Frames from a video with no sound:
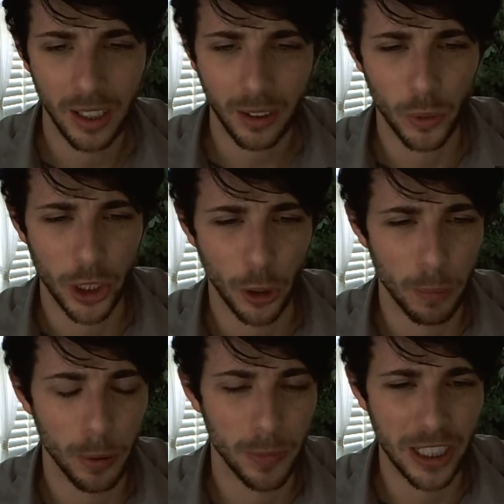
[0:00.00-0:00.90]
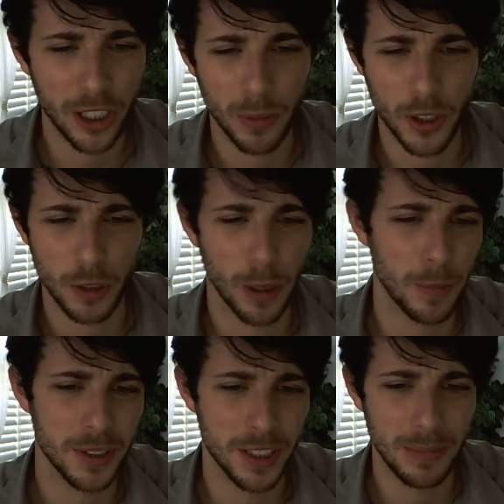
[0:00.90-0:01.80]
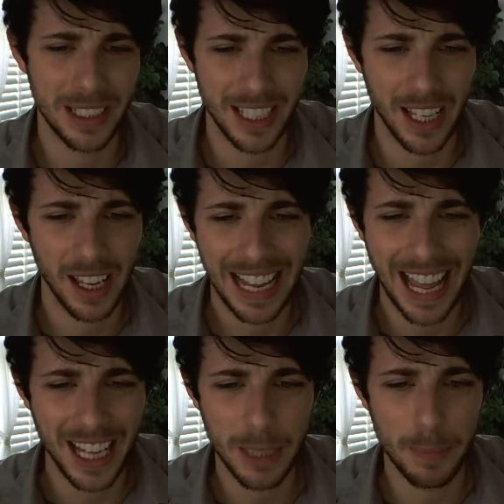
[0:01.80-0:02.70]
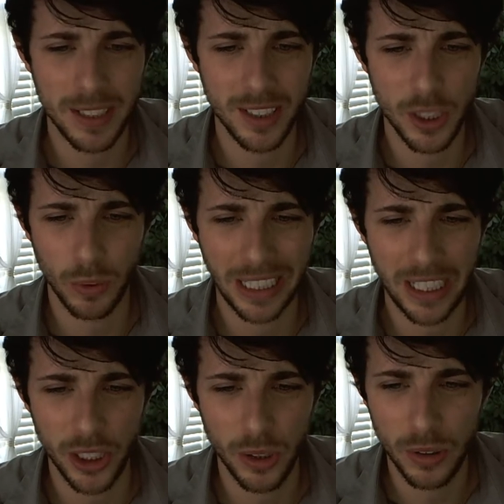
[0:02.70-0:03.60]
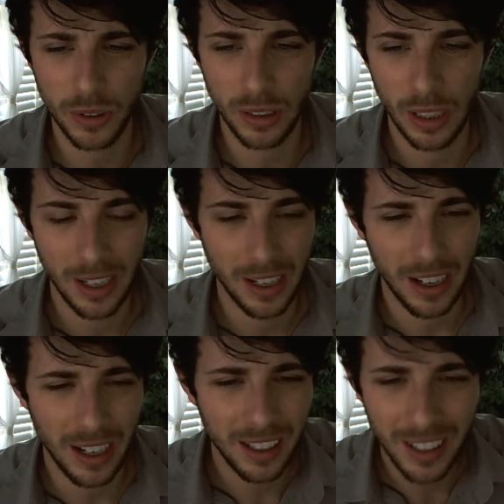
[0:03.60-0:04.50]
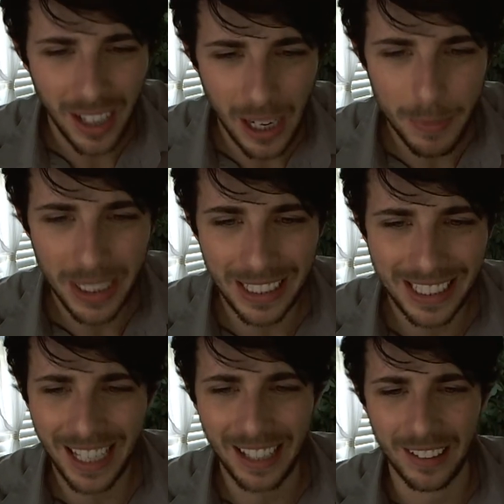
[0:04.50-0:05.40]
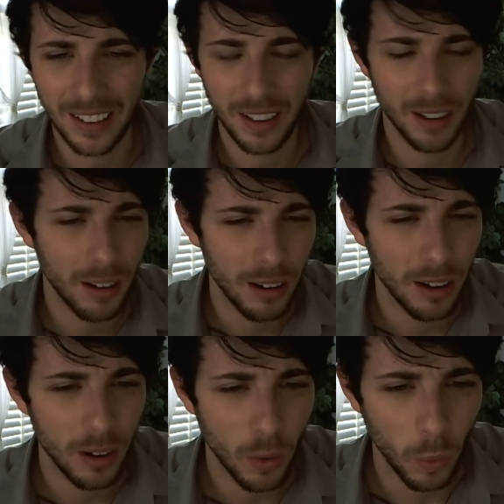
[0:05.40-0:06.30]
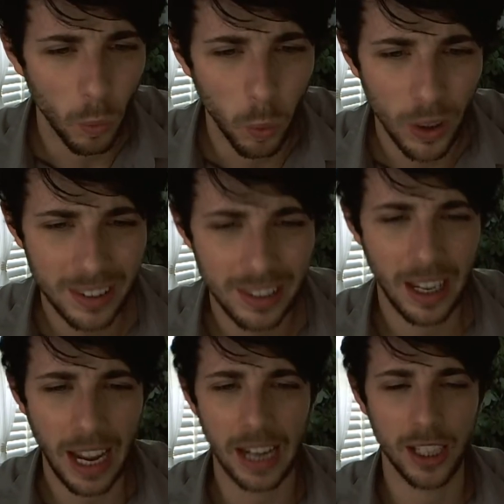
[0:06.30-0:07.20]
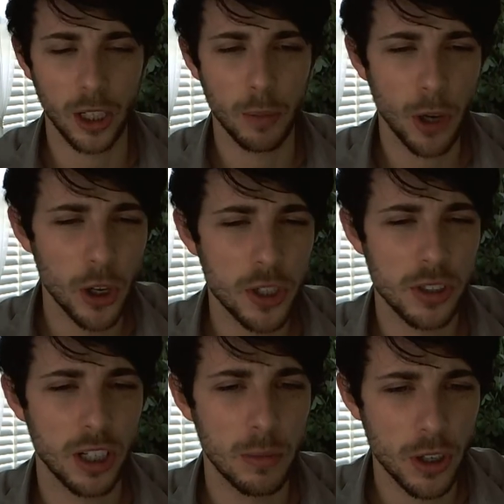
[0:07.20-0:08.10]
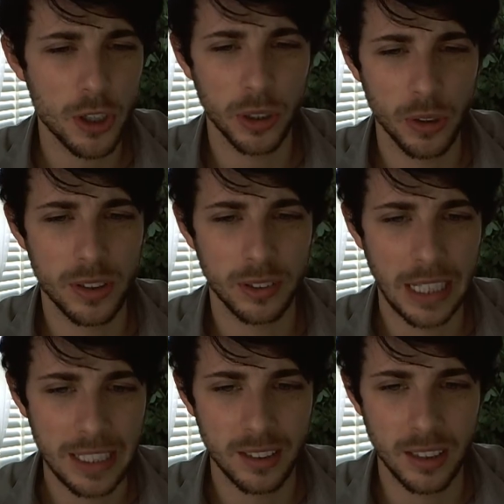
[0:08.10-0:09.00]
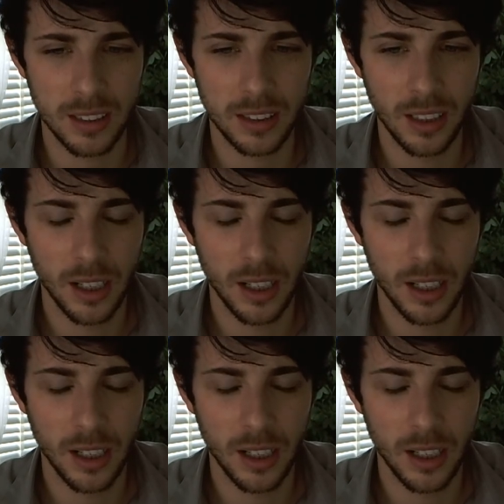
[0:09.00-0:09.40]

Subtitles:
We know permitted commercial purposes means any business-related use. I mean, again, what the heck? Purchase a commercial use license.